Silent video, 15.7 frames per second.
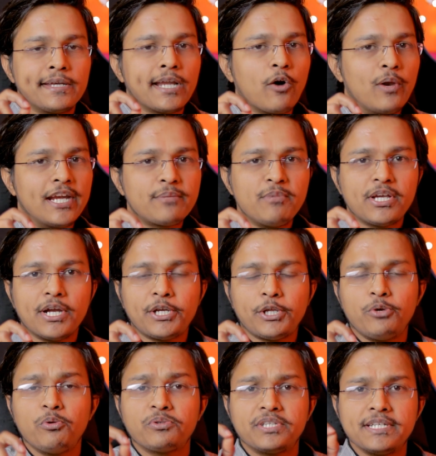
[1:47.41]
Now let me
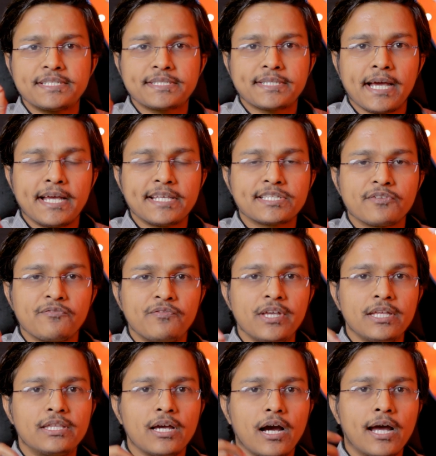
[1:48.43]
continue this task
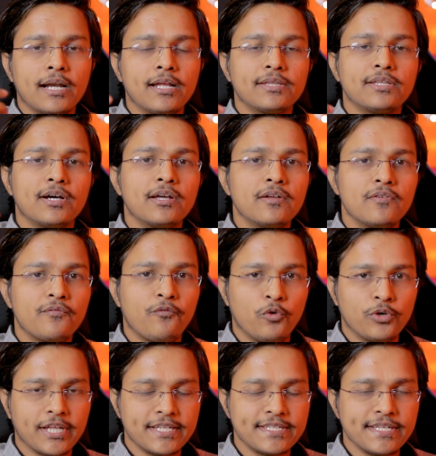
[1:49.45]
with another
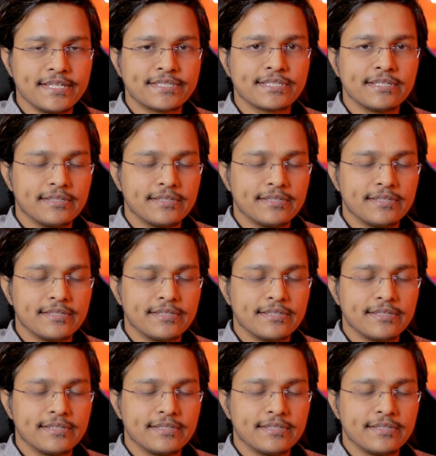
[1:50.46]
footages.